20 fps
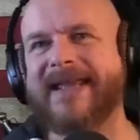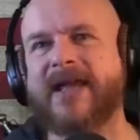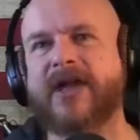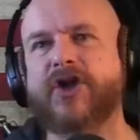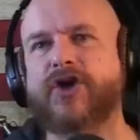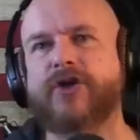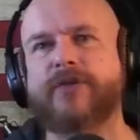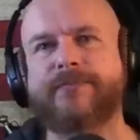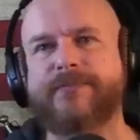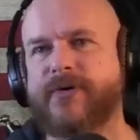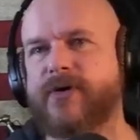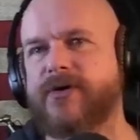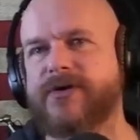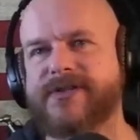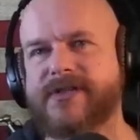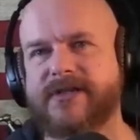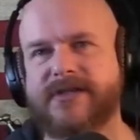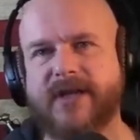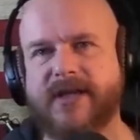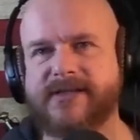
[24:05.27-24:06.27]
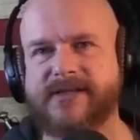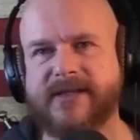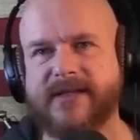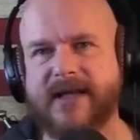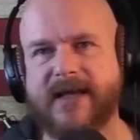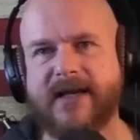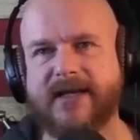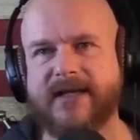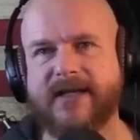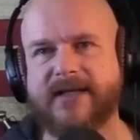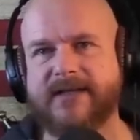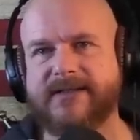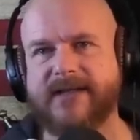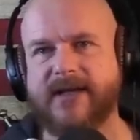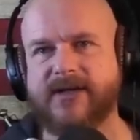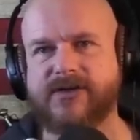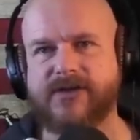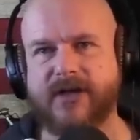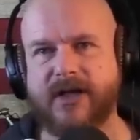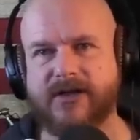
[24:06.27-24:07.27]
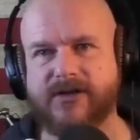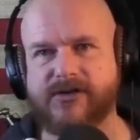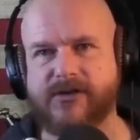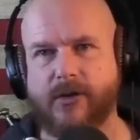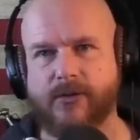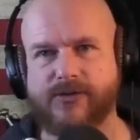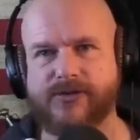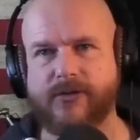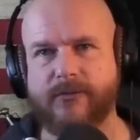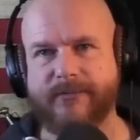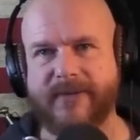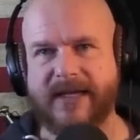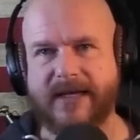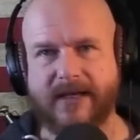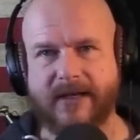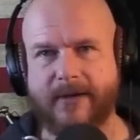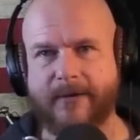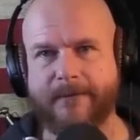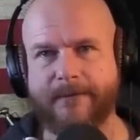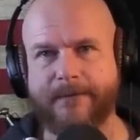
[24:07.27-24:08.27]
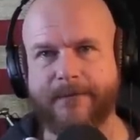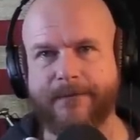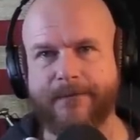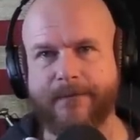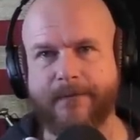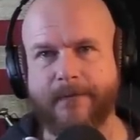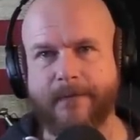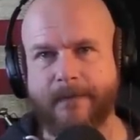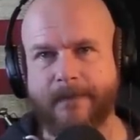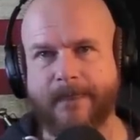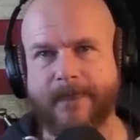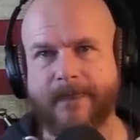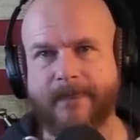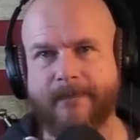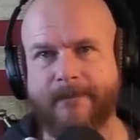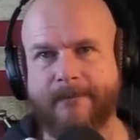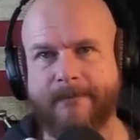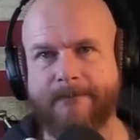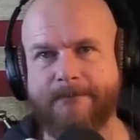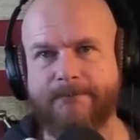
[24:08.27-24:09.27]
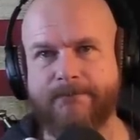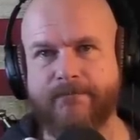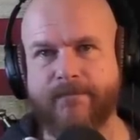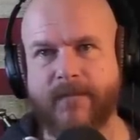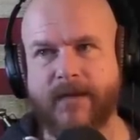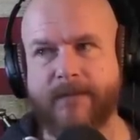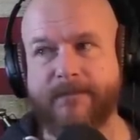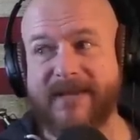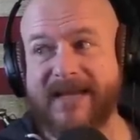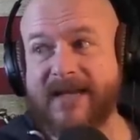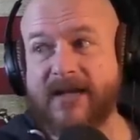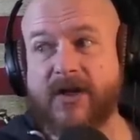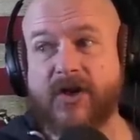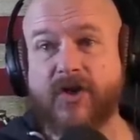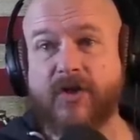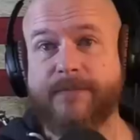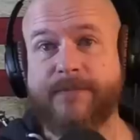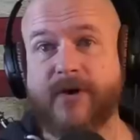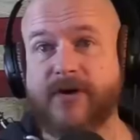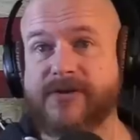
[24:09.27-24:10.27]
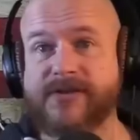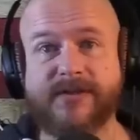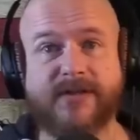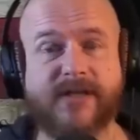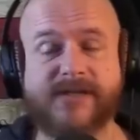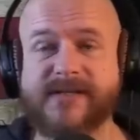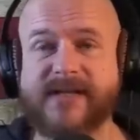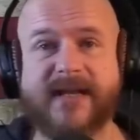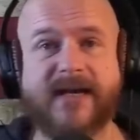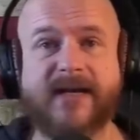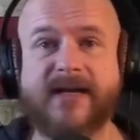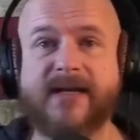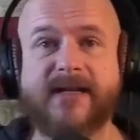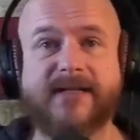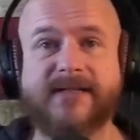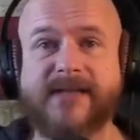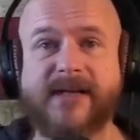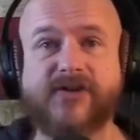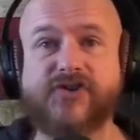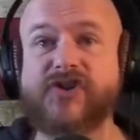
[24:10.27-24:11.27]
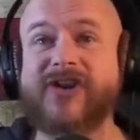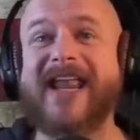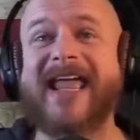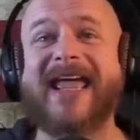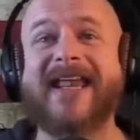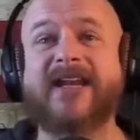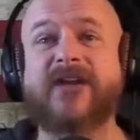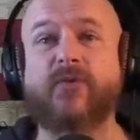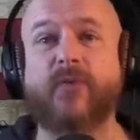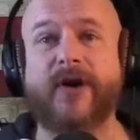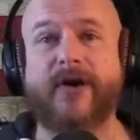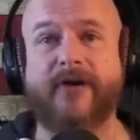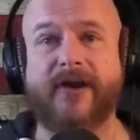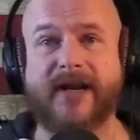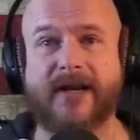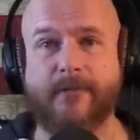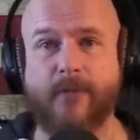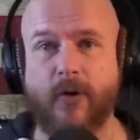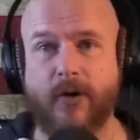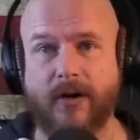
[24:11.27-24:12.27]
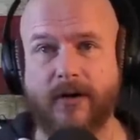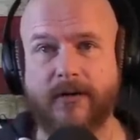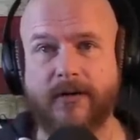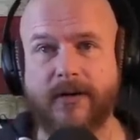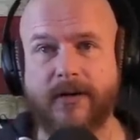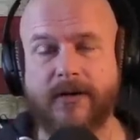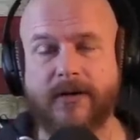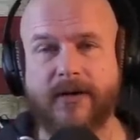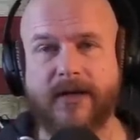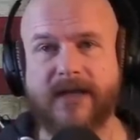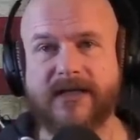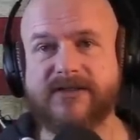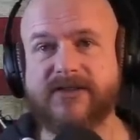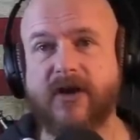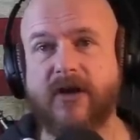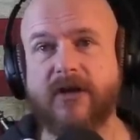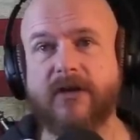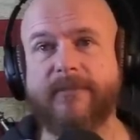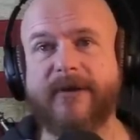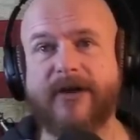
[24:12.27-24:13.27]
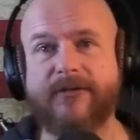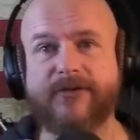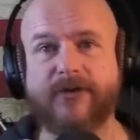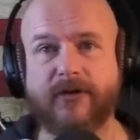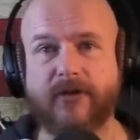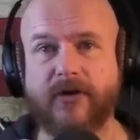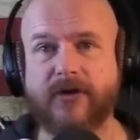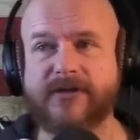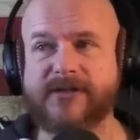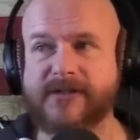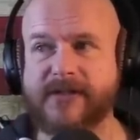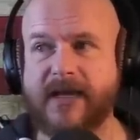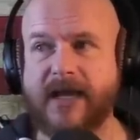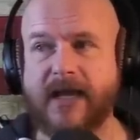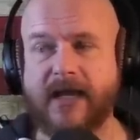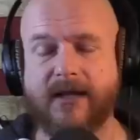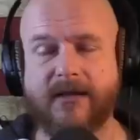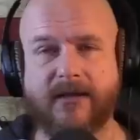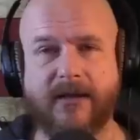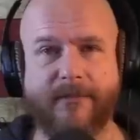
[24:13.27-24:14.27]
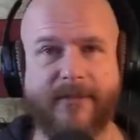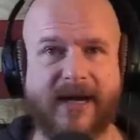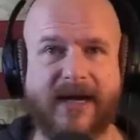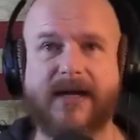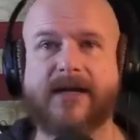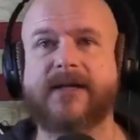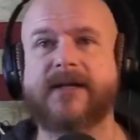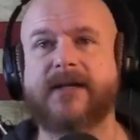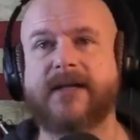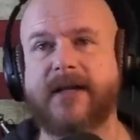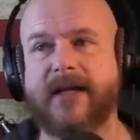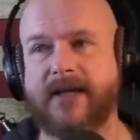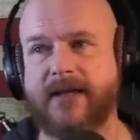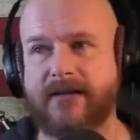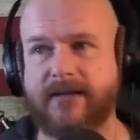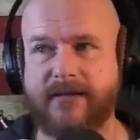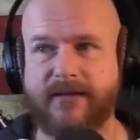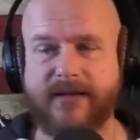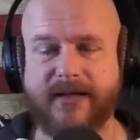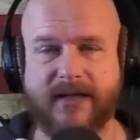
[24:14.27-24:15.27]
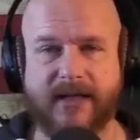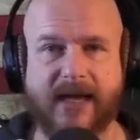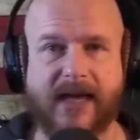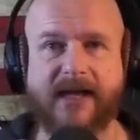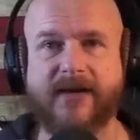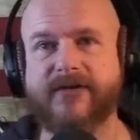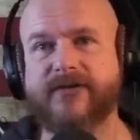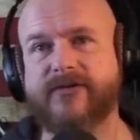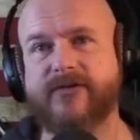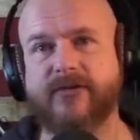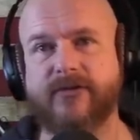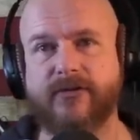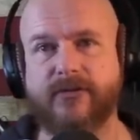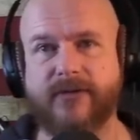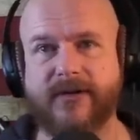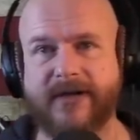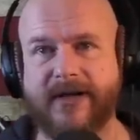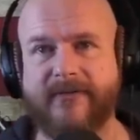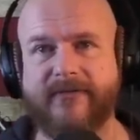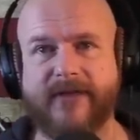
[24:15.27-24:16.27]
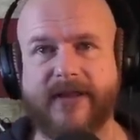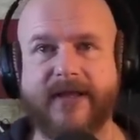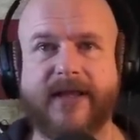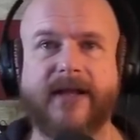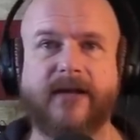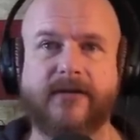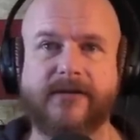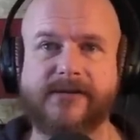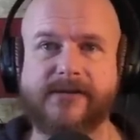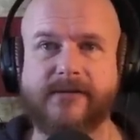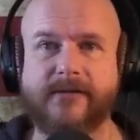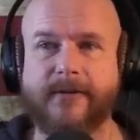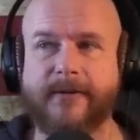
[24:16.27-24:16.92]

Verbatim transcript: a good person doesn't get any attention on social media. Being a good person doesn't get any attention anywhere anymore. It's all about the looks and the body and the attitude and everything else.